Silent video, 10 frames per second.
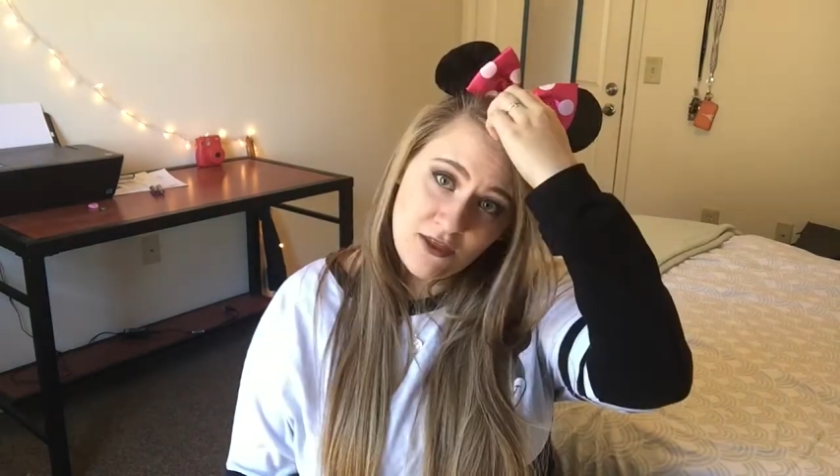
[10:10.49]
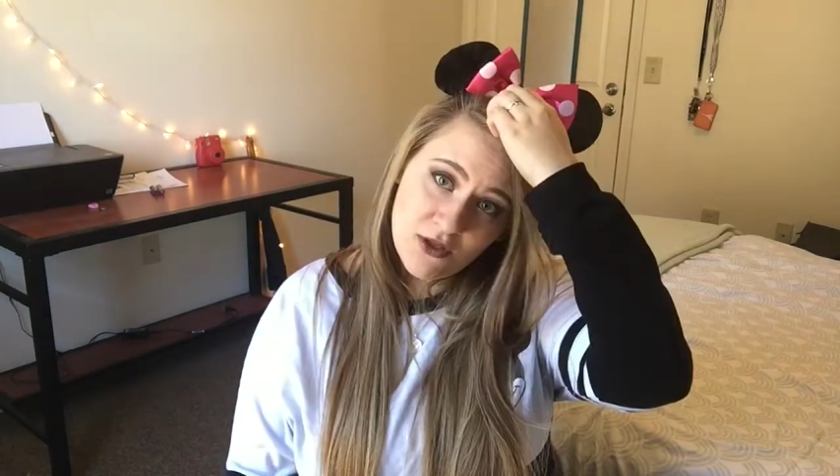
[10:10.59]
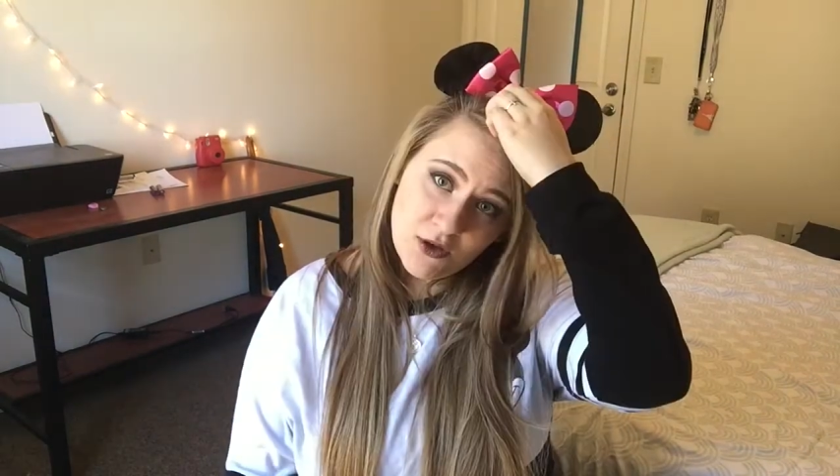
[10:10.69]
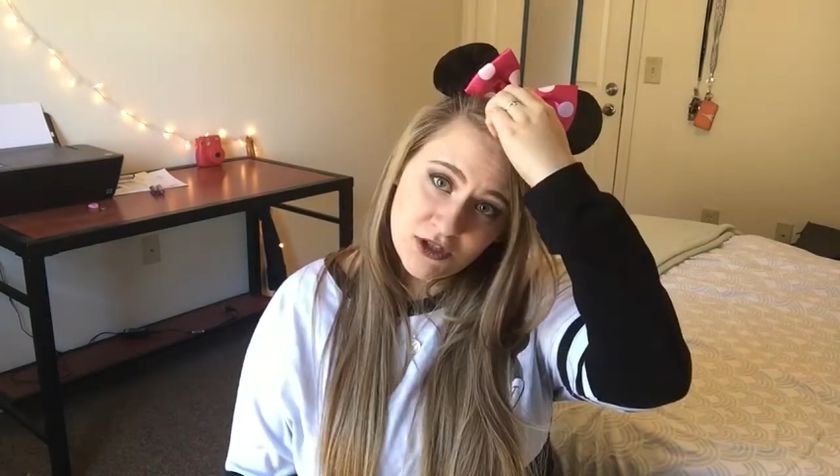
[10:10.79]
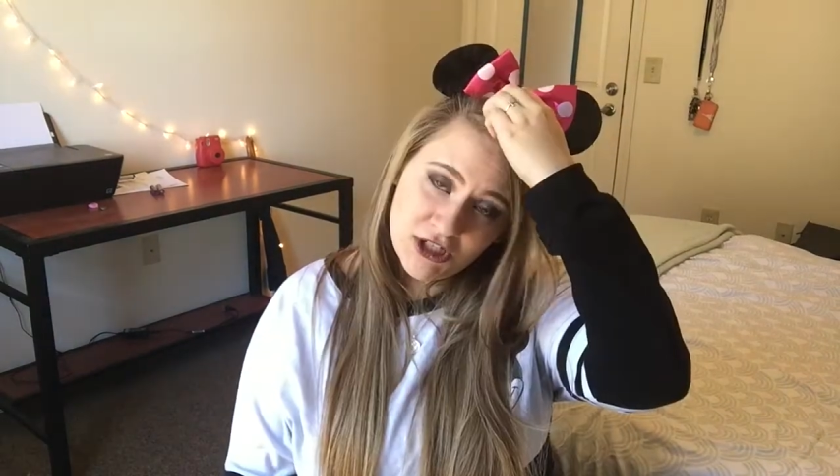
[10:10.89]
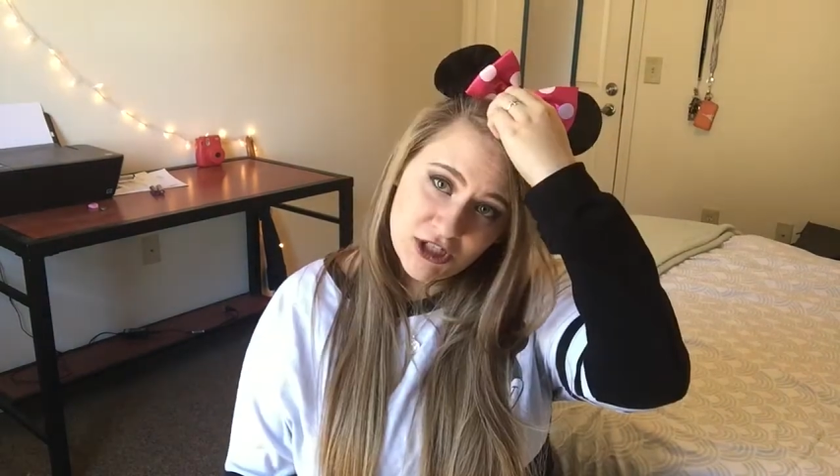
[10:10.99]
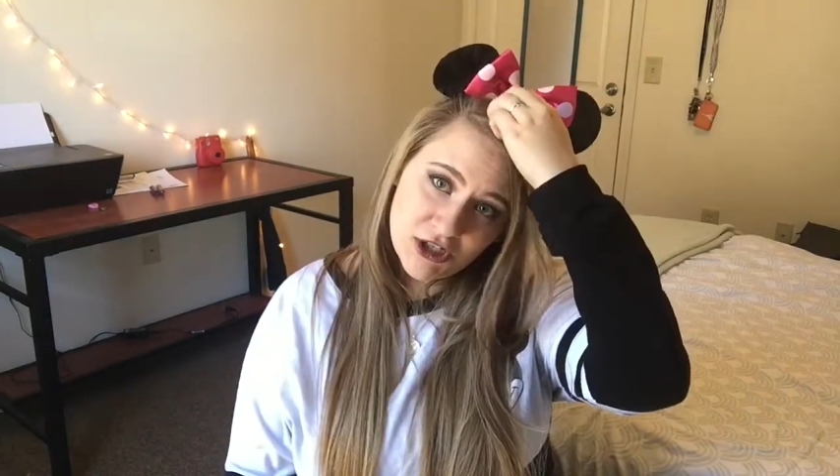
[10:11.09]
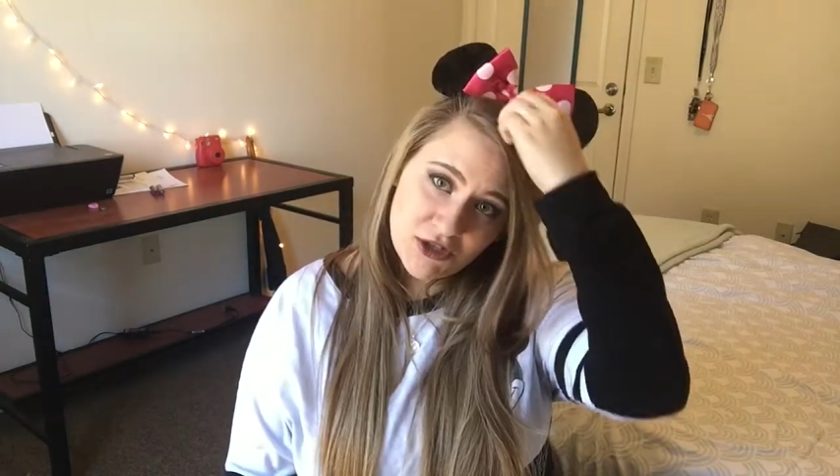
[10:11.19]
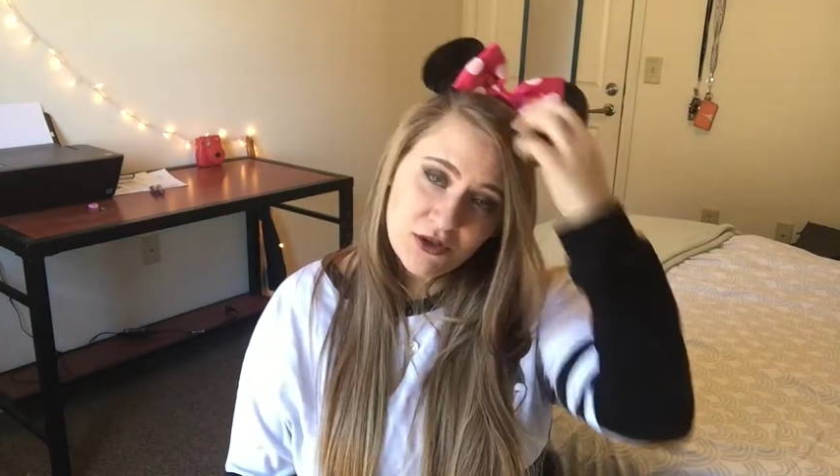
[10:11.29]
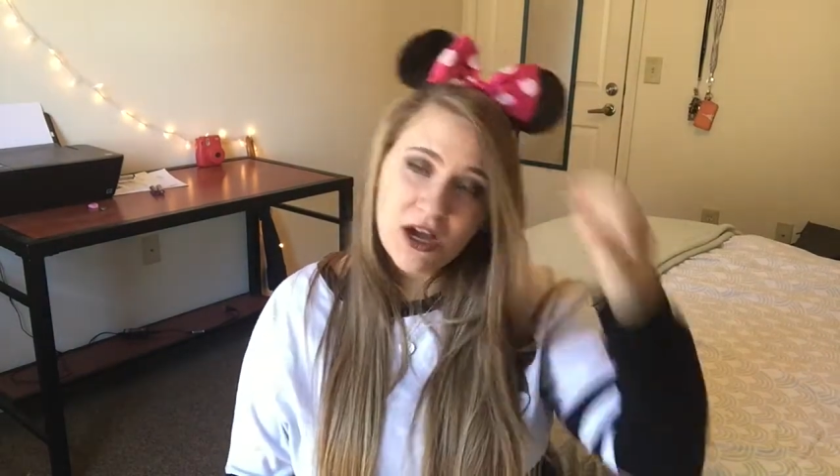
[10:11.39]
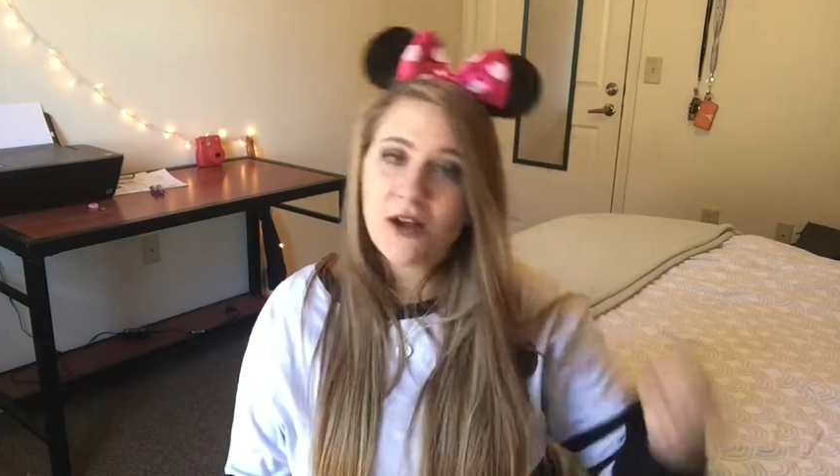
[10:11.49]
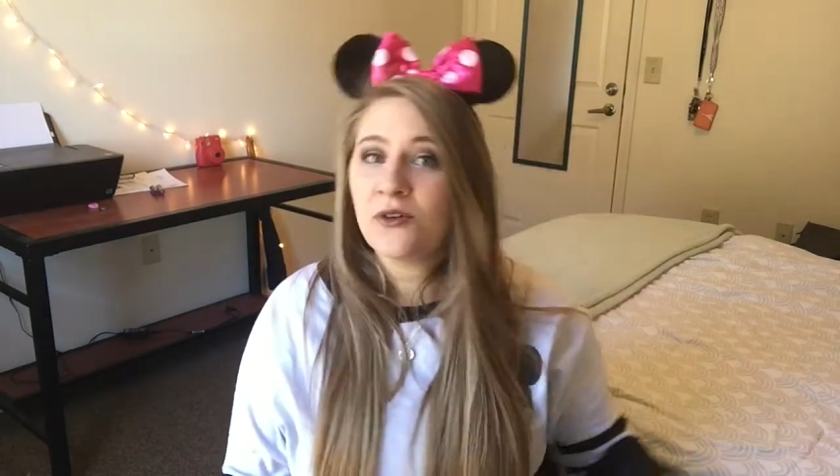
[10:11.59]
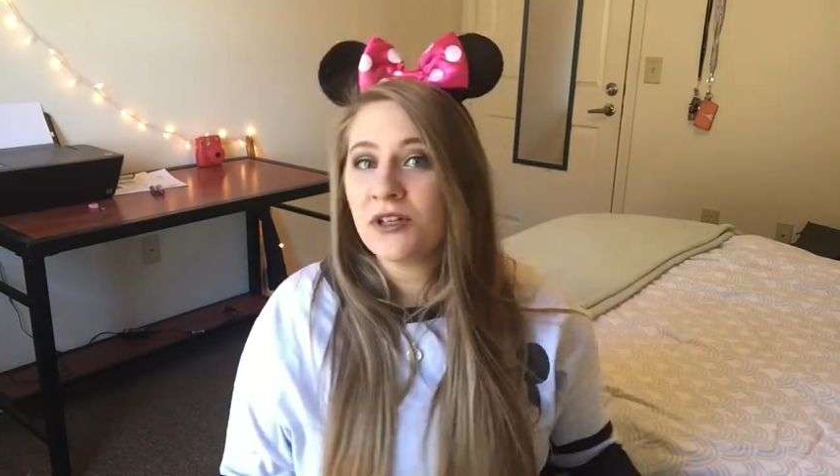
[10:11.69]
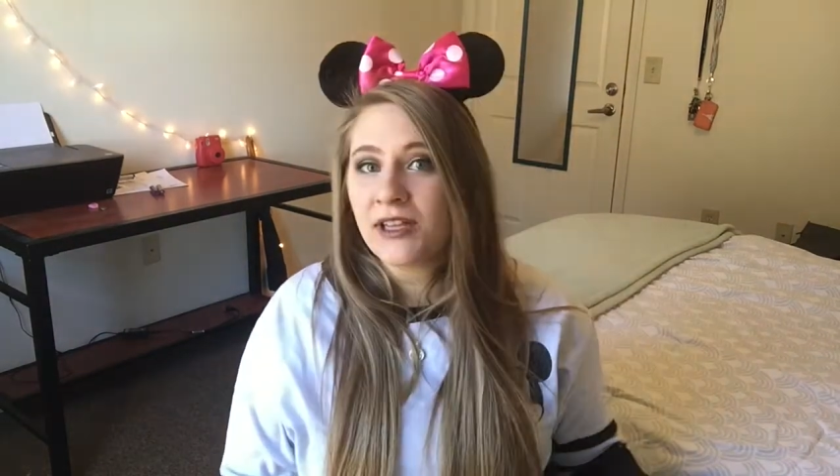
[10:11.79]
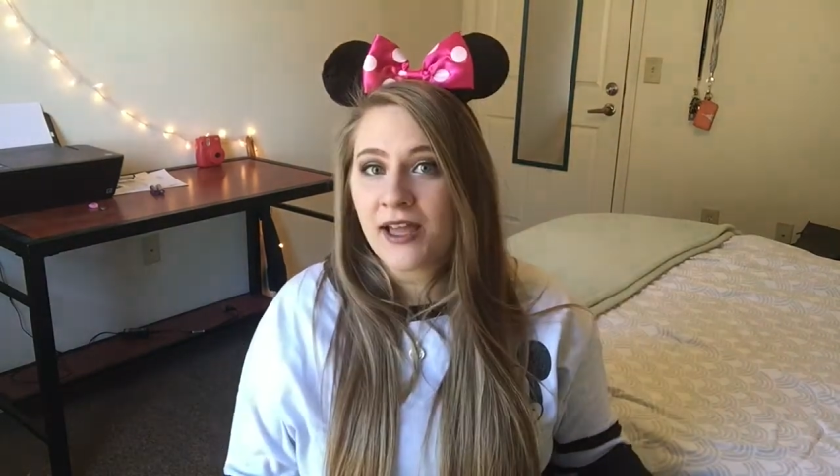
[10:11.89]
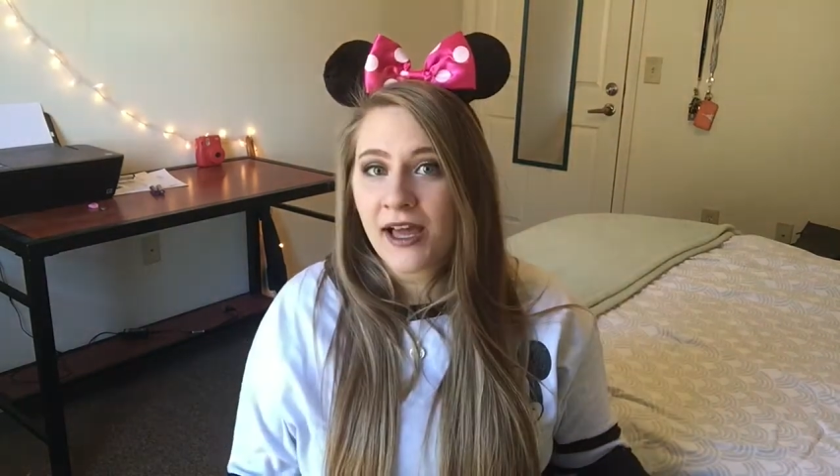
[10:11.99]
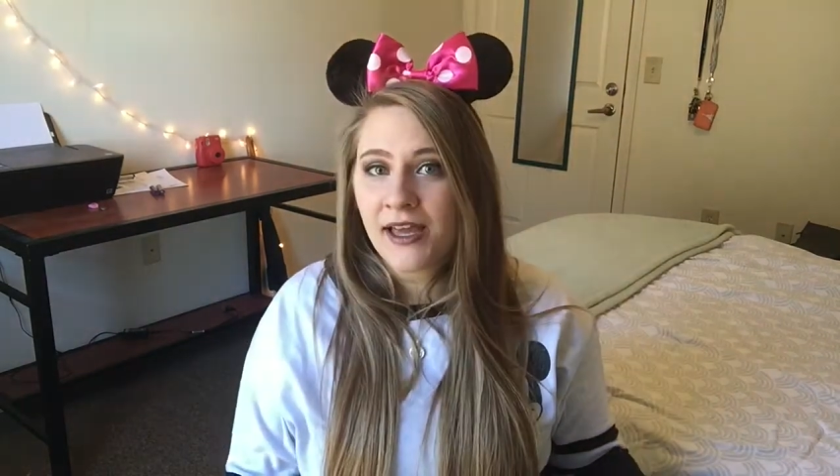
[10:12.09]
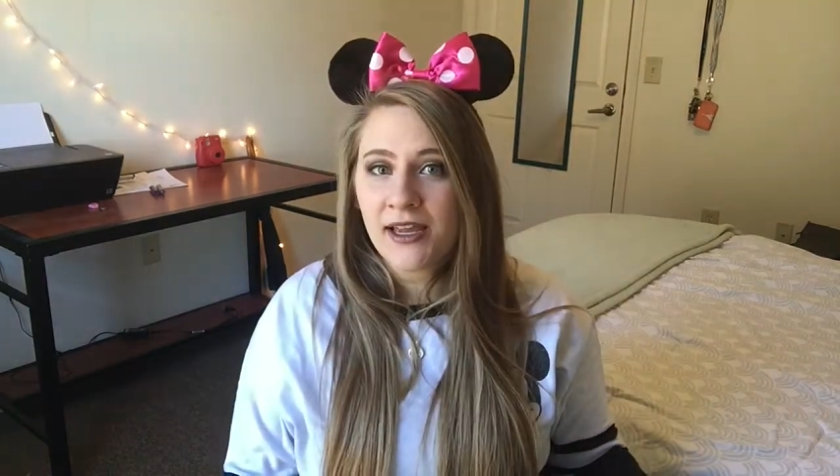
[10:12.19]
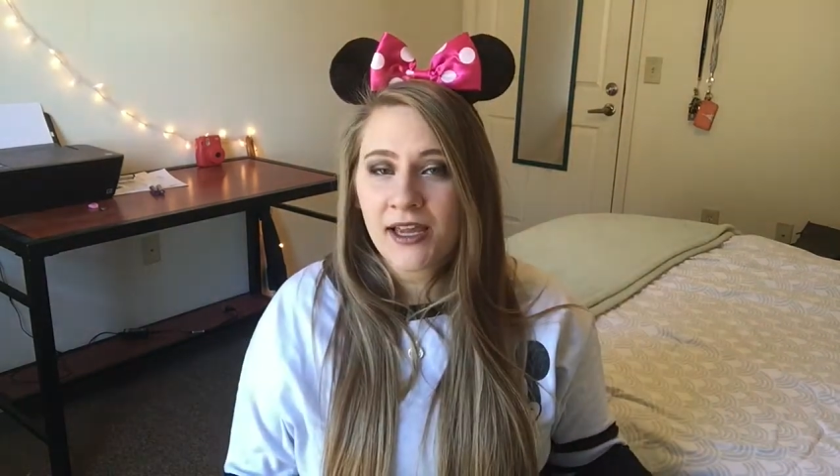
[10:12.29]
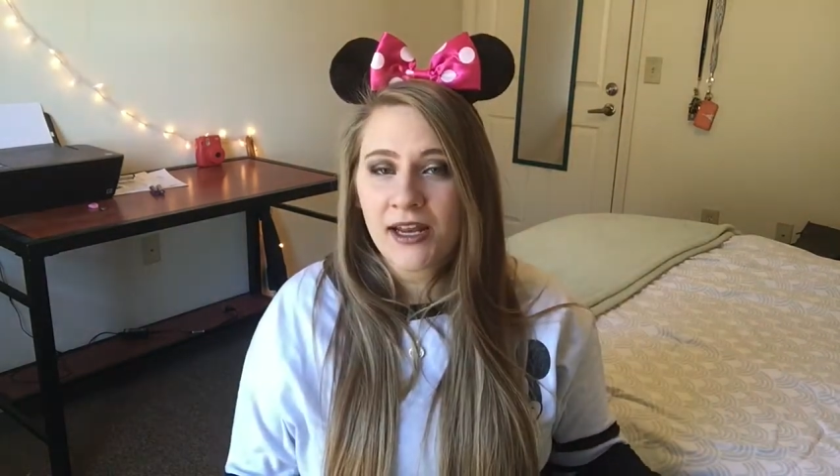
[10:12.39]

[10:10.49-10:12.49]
Those two I really like,